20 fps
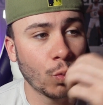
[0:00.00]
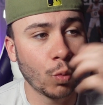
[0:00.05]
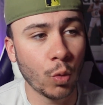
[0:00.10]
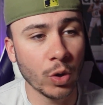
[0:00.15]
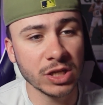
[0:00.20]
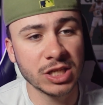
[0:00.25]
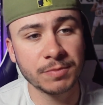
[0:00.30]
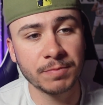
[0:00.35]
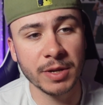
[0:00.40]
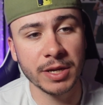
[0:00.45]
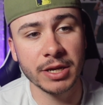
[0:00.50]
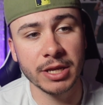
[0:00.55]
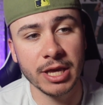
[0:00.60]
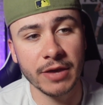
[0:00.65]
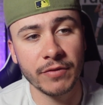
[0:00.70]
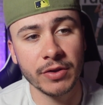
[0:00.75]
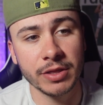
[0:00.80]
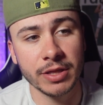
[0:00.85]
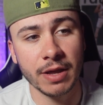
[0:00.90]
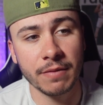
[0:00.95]
what's been
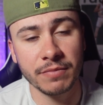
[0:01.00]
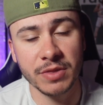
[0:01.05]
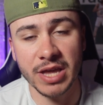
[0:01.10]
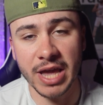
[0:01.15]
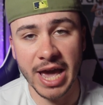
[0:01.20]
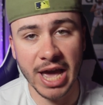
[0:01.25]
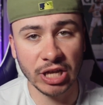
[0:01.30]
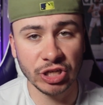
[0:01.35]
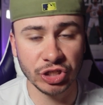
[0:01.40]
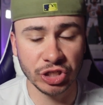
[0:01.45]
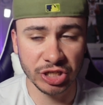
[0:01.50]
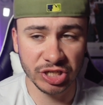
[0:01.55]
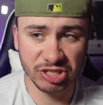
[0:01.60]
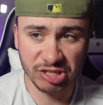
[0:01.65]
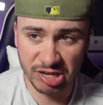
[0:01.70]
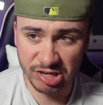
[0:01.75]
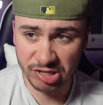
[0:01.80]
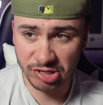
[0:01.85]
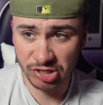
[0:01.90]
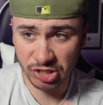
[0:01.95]
giving them the edge this
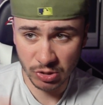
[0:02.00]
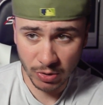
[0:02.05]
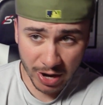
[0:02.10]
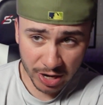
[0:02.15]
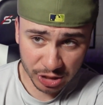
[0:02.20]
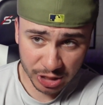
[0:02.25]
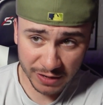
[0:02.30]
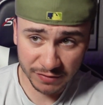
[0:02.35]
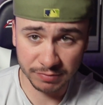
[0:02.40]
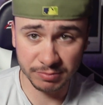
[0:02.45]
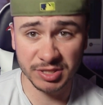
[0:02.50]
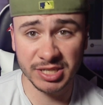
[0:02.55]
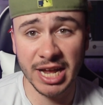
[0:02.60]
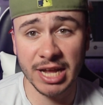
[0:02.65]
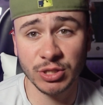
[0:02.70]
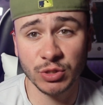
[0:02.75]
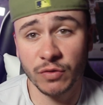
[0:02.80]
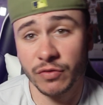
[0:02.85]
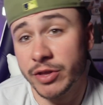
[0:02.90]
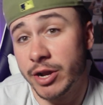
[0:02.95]
season. So I actually have some
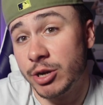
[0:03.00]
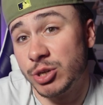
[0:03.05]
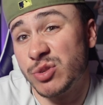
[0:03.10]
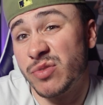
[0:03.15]
stats over there.